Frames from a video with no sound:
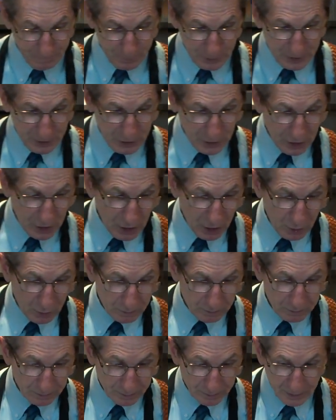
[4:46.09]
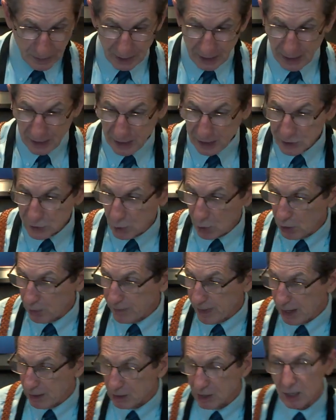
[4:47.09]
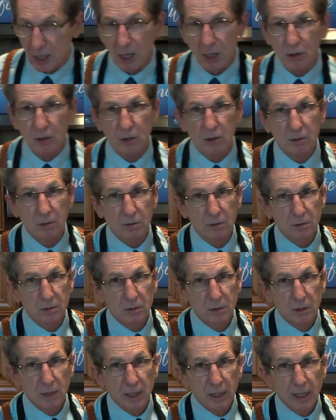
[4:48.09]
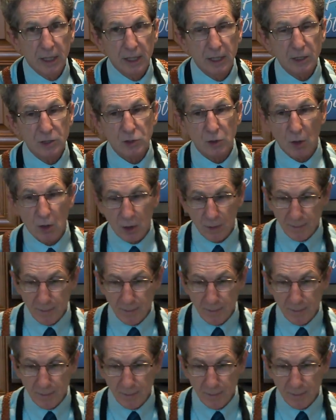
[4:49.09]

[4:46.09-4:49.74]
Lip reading: but you know, it is all about color. It is all